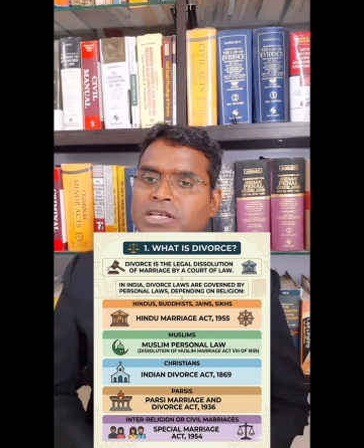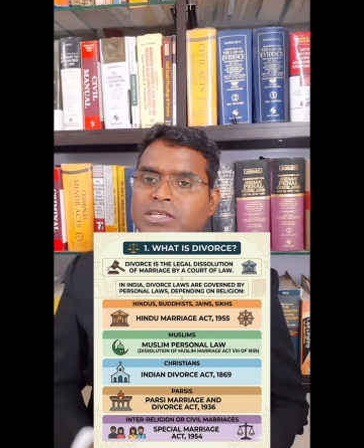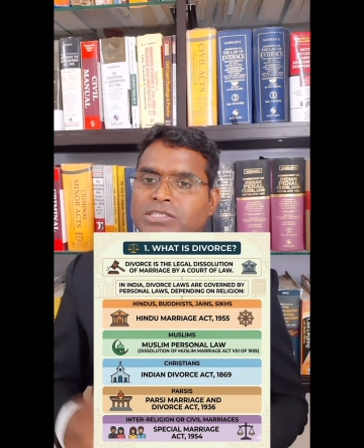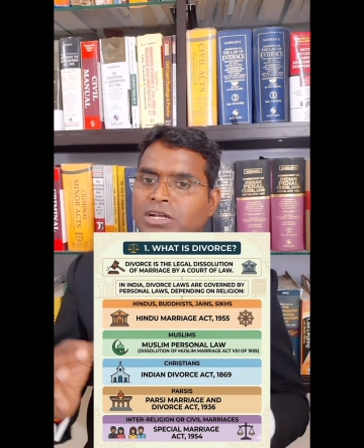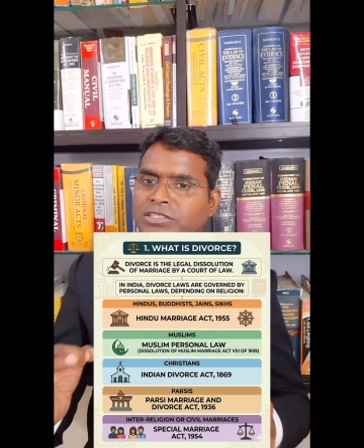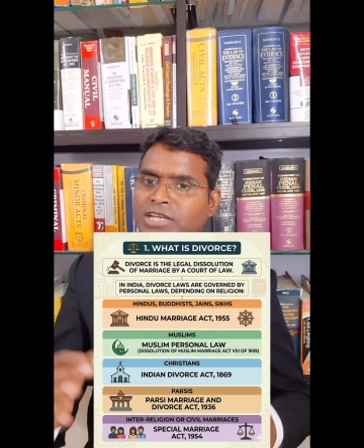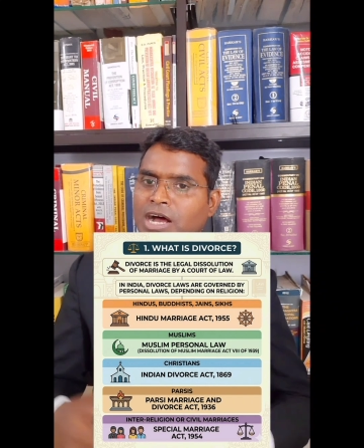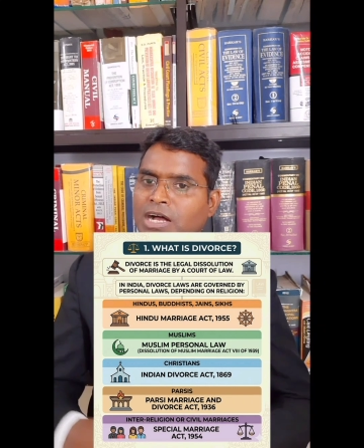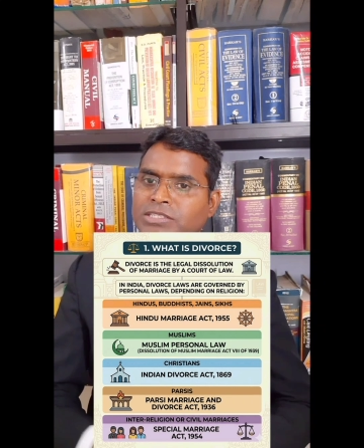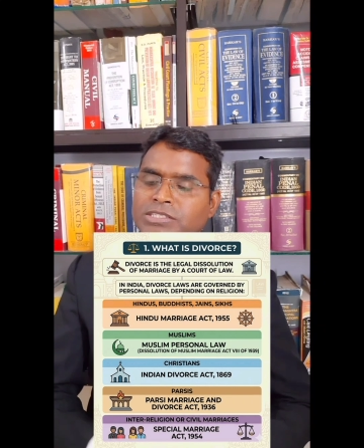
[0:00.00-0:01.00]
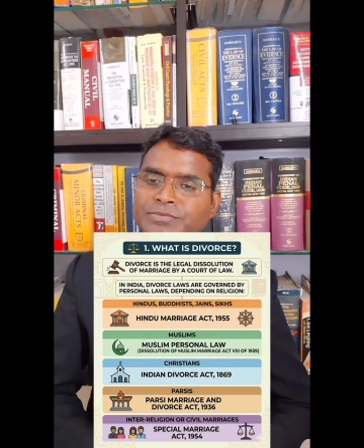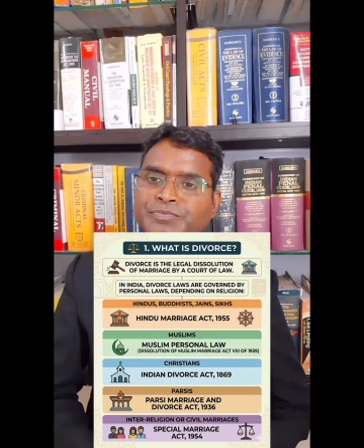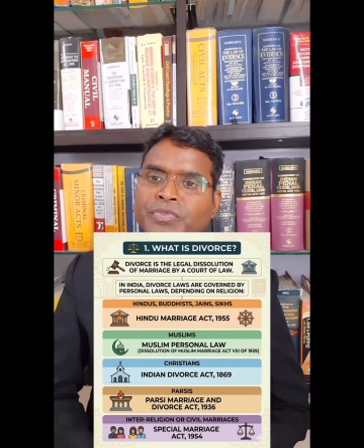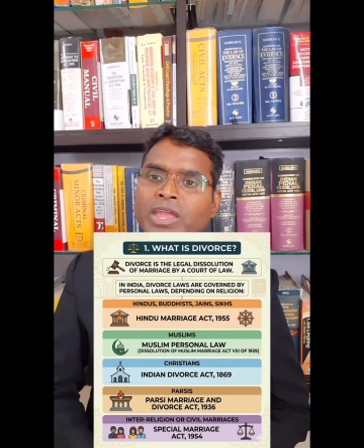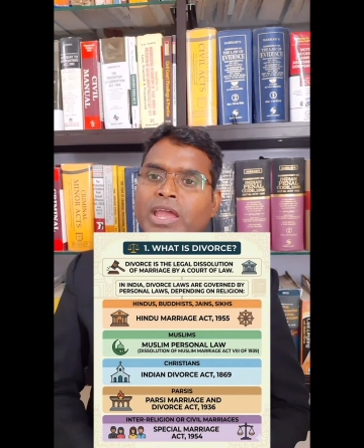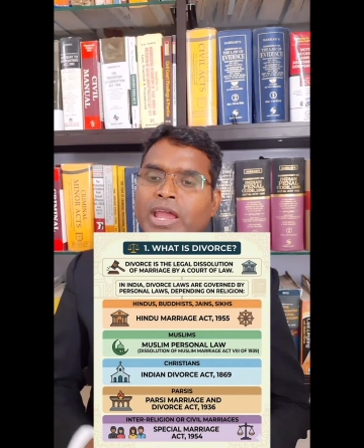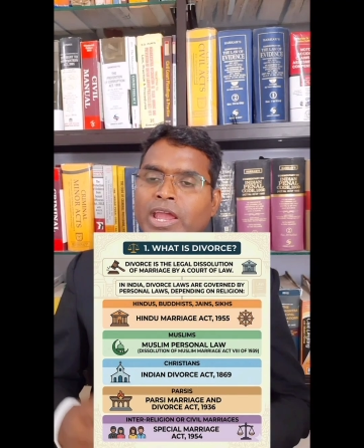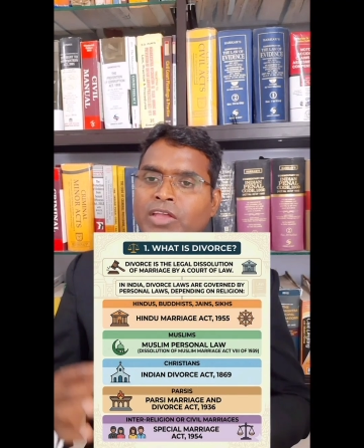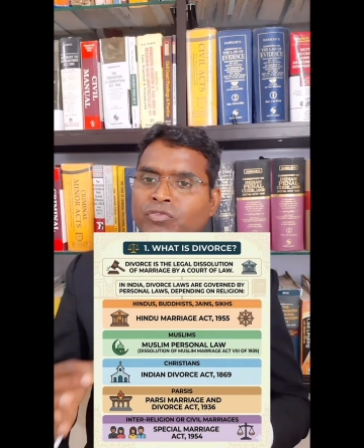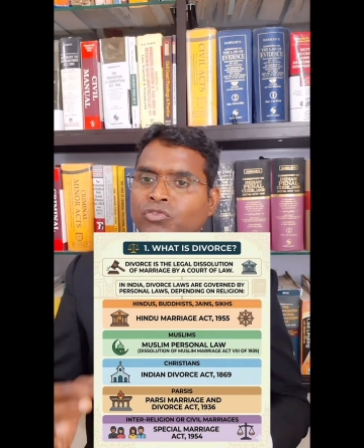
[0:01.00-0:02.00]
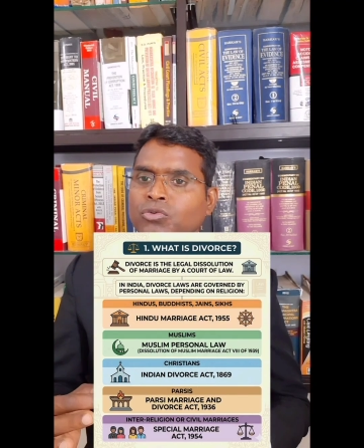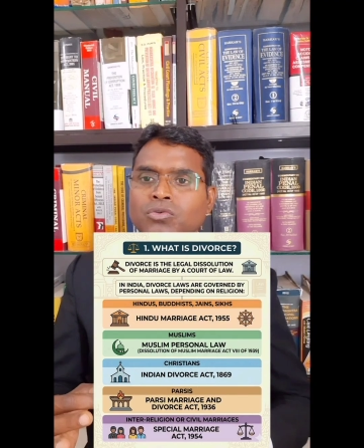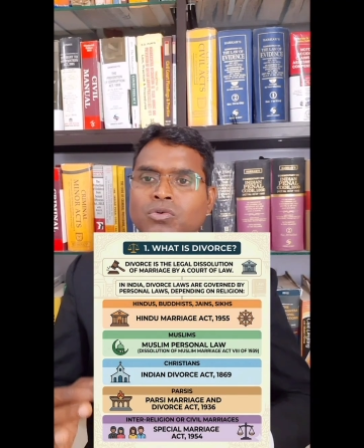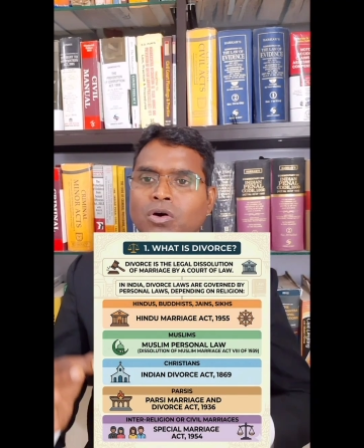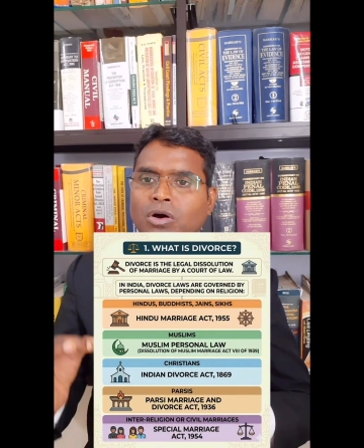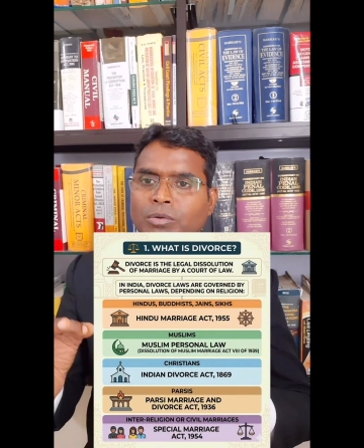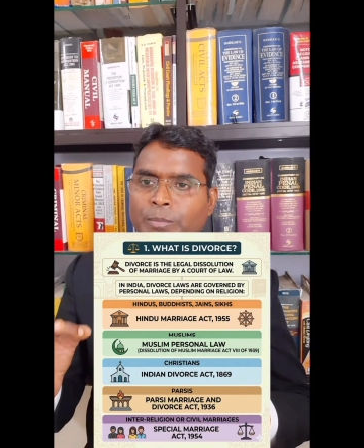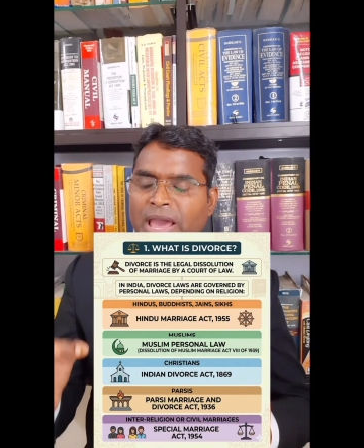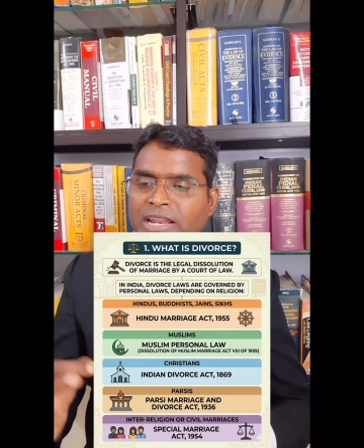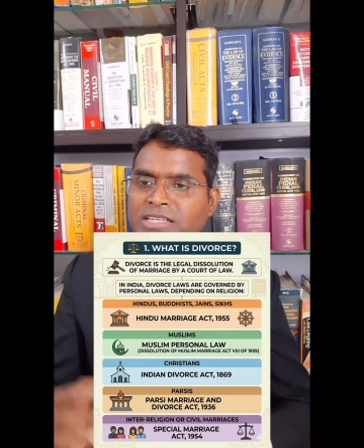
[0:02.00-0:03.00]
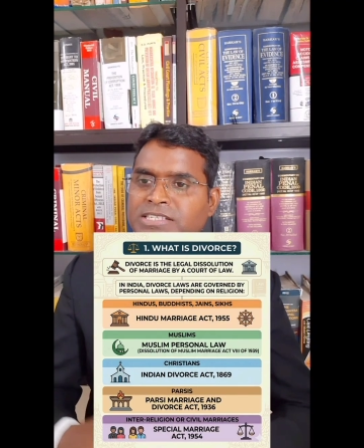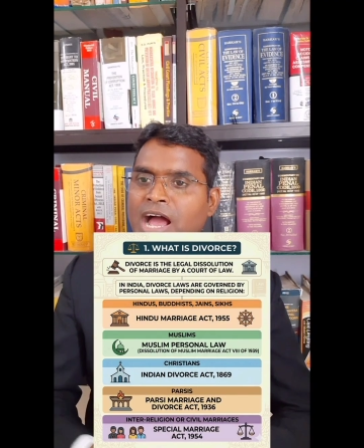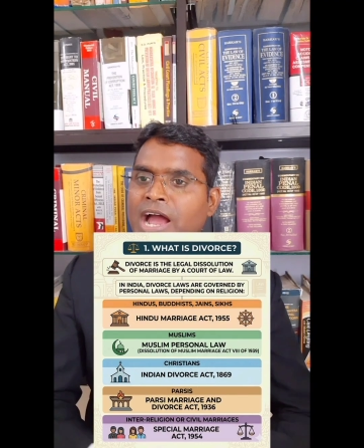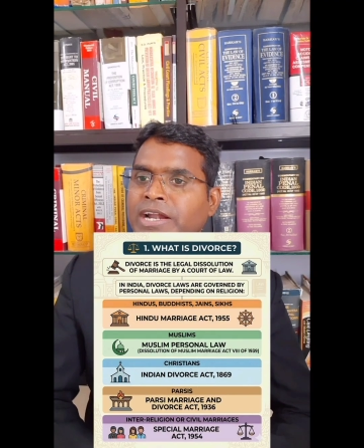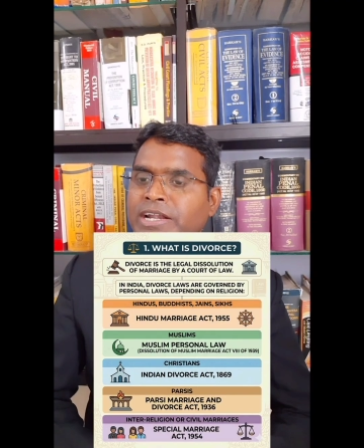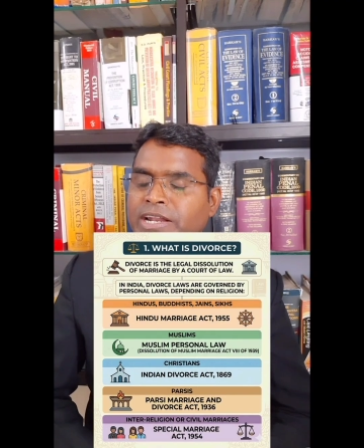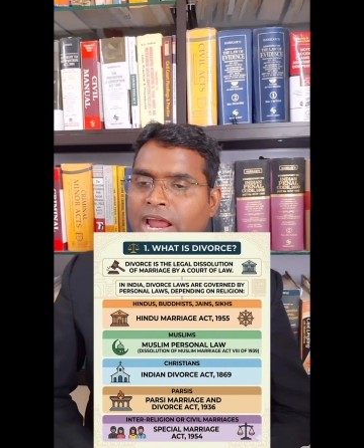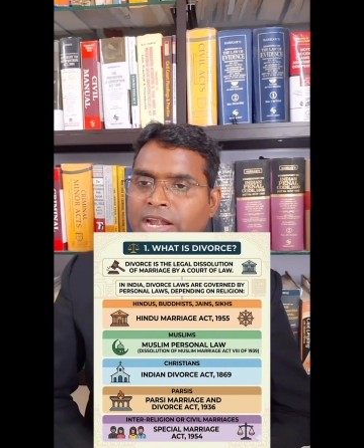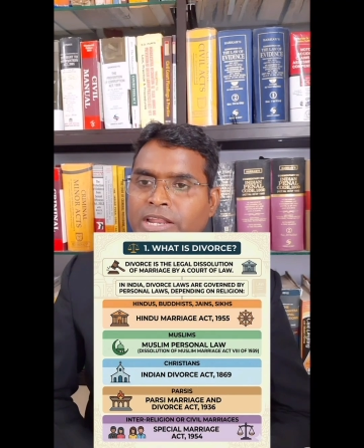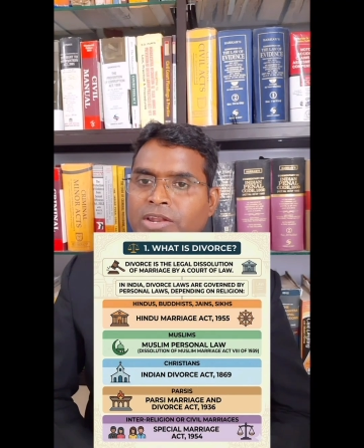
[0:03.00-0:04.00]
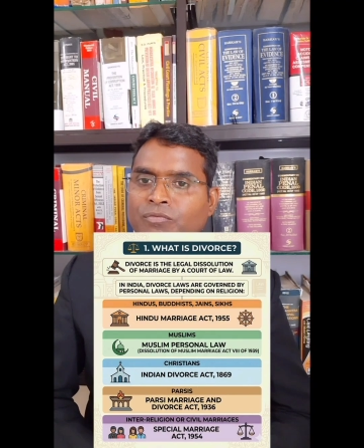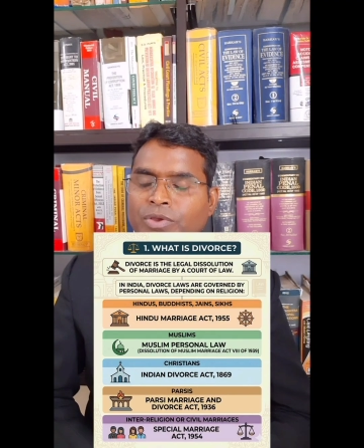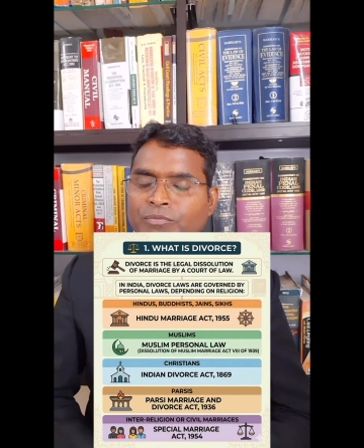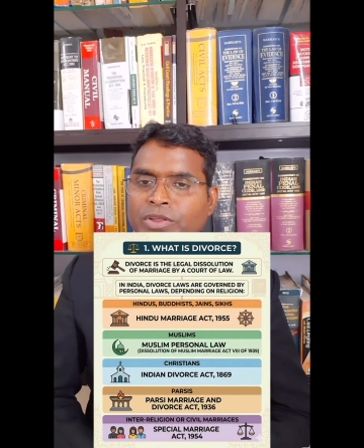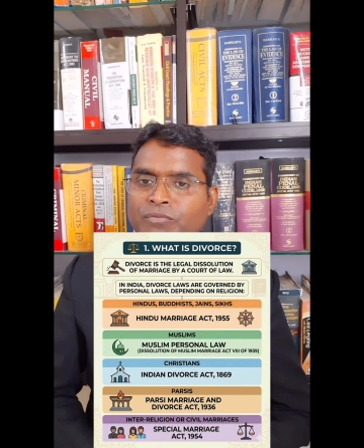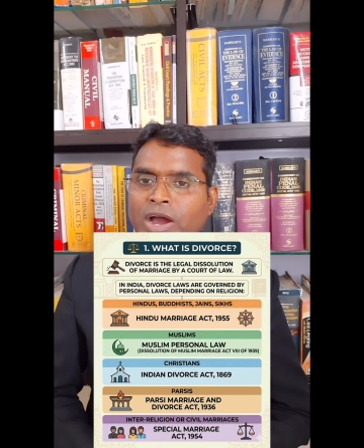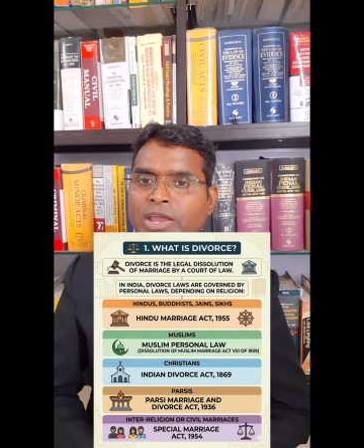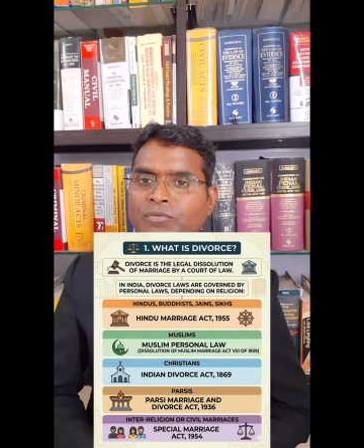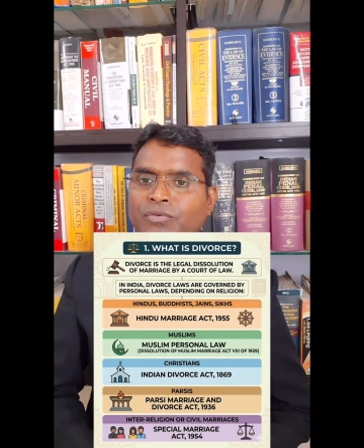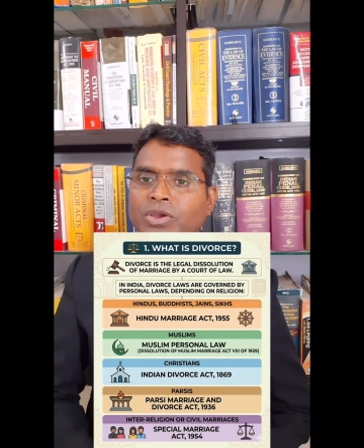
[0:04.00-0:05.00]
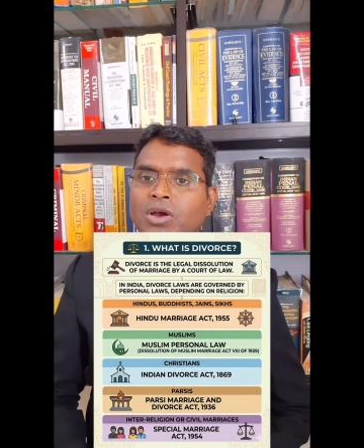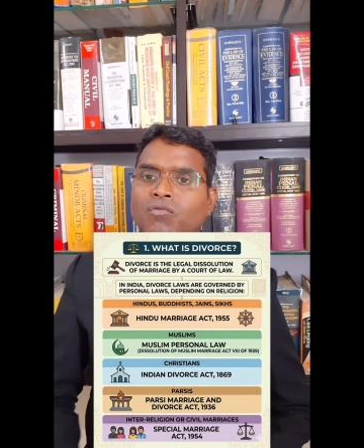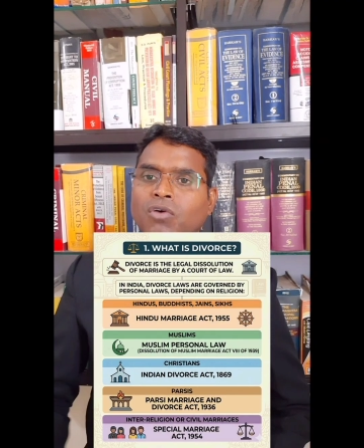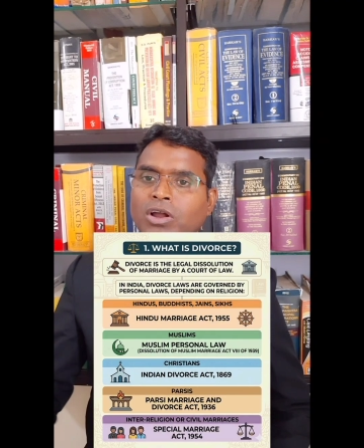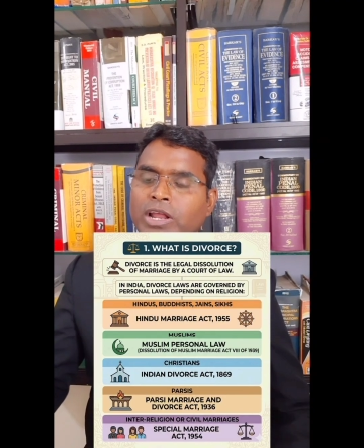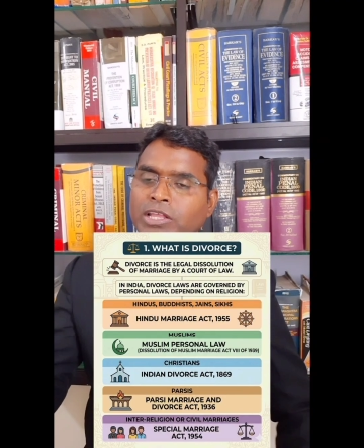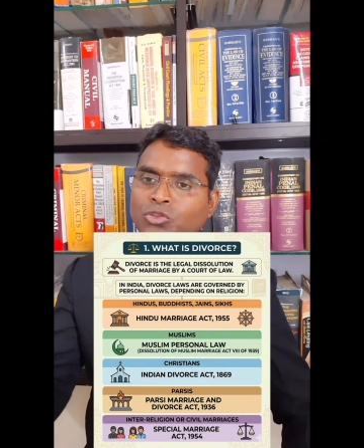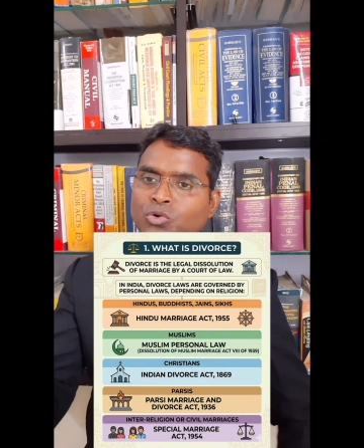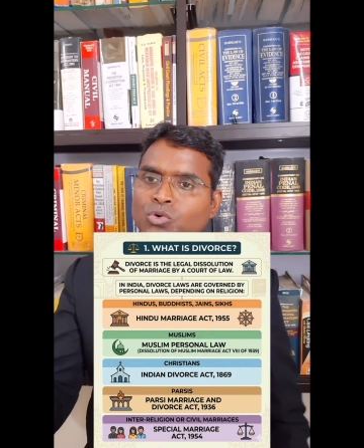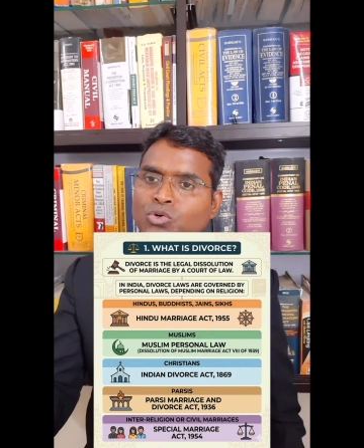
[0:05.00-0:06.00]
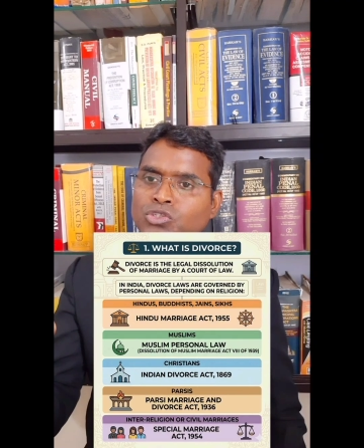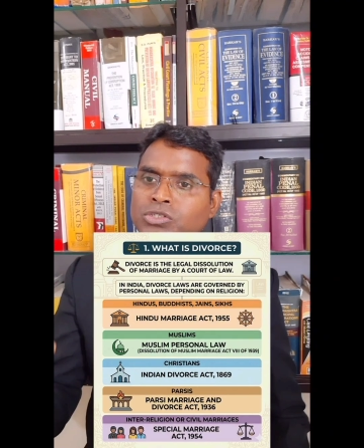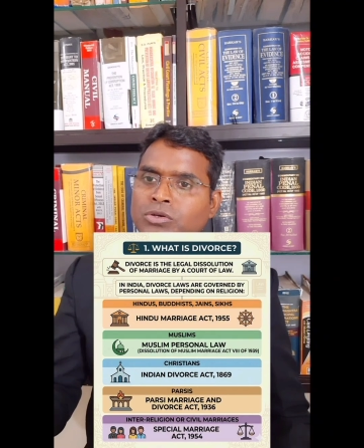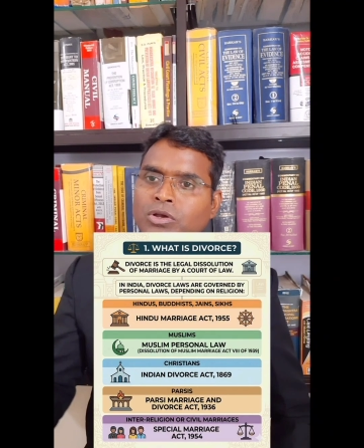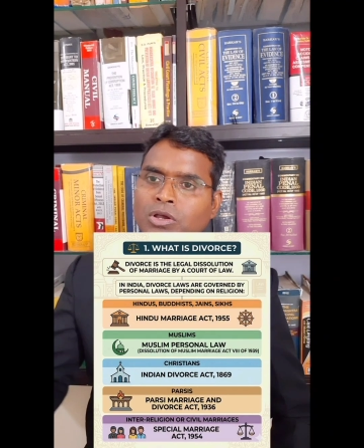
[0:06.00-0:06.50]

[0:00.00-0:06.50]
such as Hindu Marriage Act 1955 for Hindus,